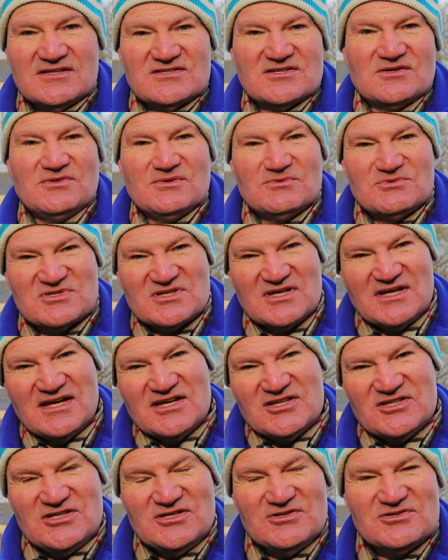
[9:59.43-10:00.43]
So there was
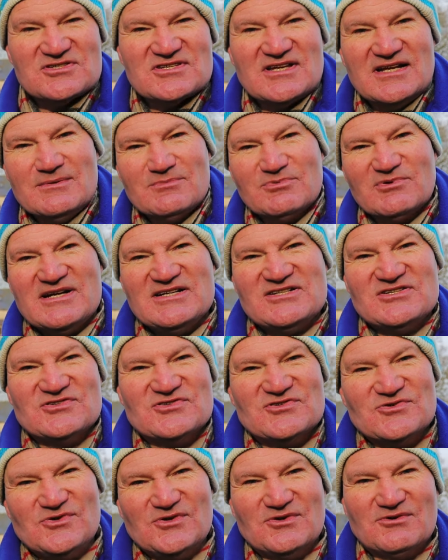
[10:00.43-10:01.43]
huge
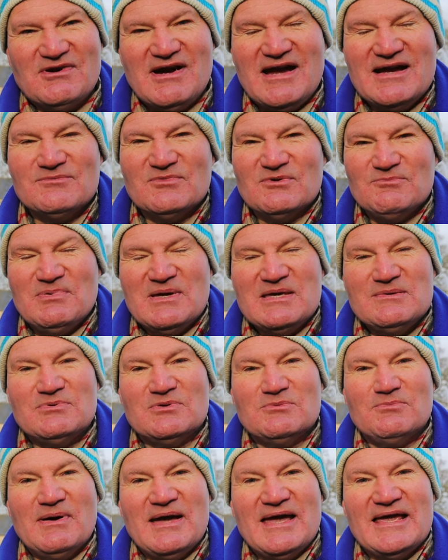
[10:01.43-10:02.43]
celebrations all around with
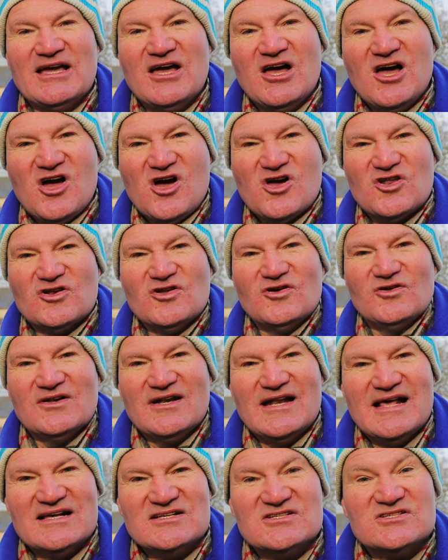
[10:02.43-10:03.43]
people paying a
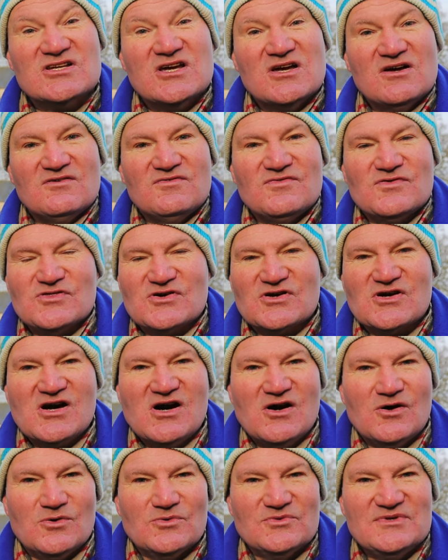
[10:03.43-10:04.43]
lot less for the
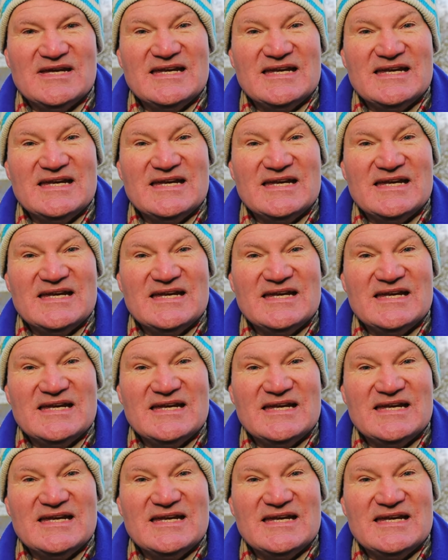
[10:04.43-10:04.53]
coal